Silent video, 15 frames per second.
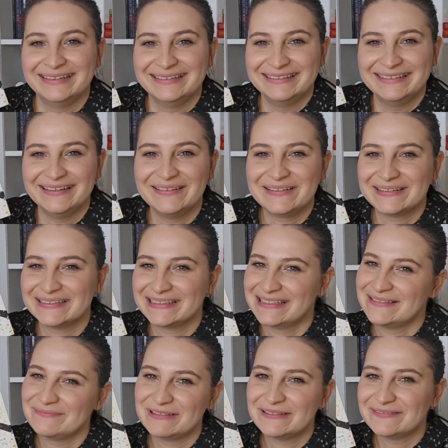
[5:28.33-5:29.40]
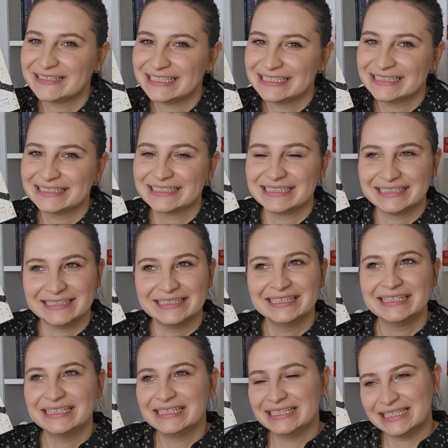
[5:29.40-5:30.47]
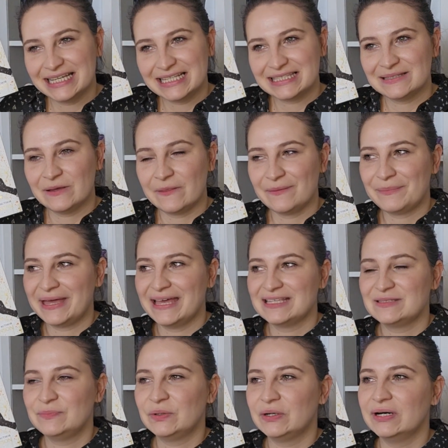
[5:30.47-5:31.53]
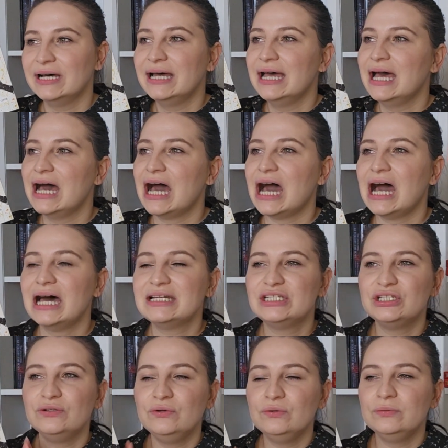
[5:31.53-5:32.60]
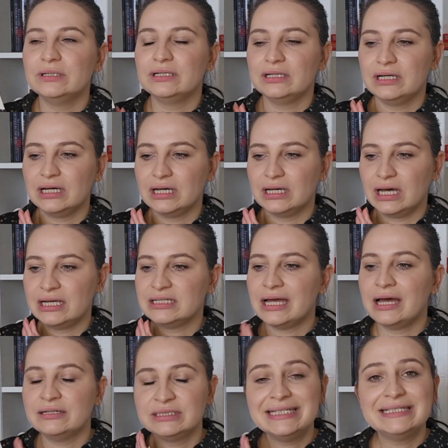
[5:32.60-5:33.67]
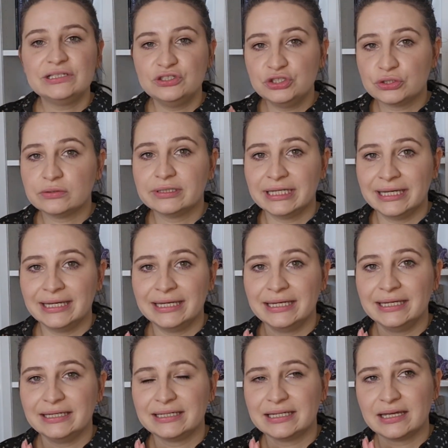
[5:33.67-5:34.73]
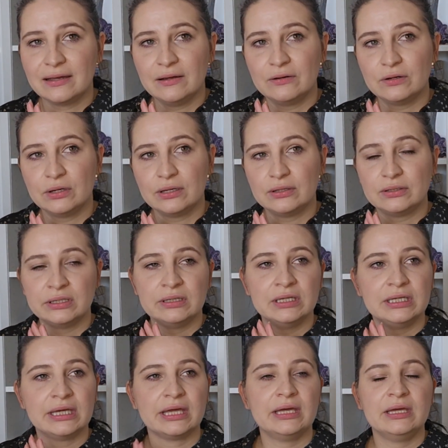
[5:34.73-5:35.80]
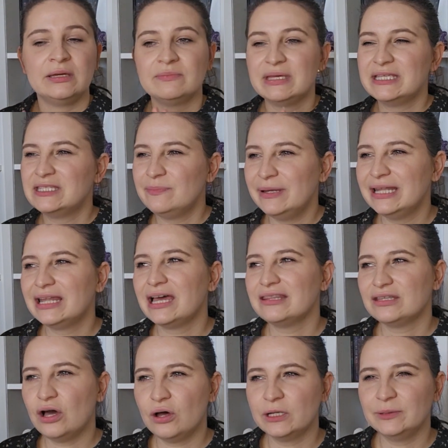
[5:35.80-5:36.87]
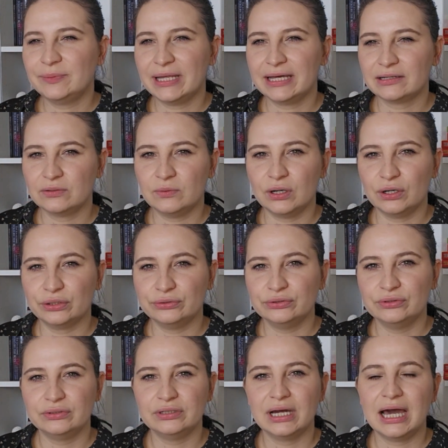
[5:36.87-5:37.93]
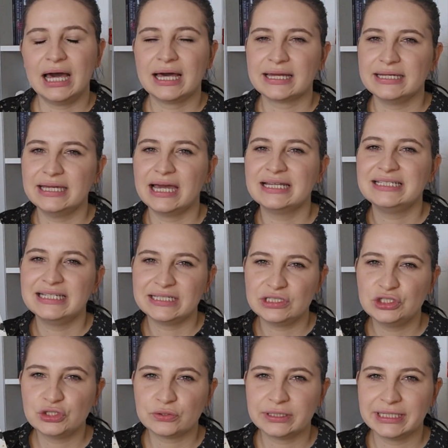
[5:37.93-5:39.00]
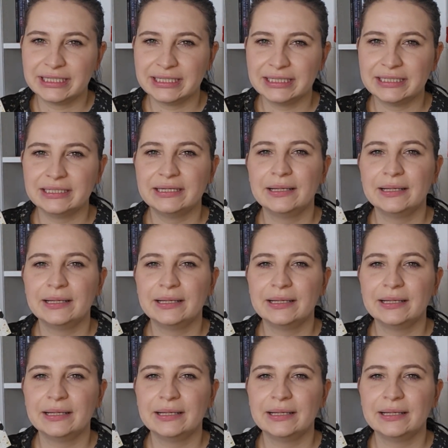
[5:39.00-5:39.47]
not gonna keep me awake, then it's not the best. But I did enjoy it. It's a bit like the Holly Black one. I did enjoy it,